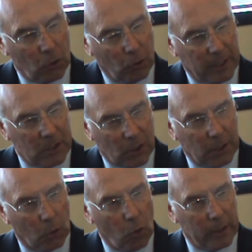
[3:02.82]
Ronnie
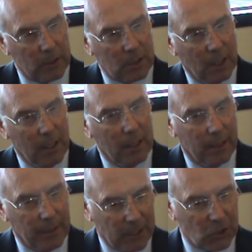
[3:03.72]
signed in August,
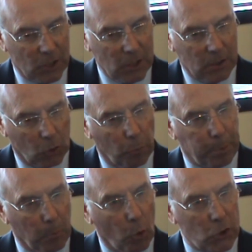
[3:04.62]
and that season they got
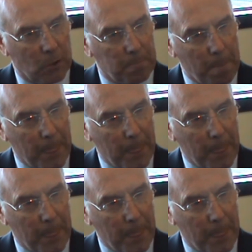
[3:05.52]
promotion.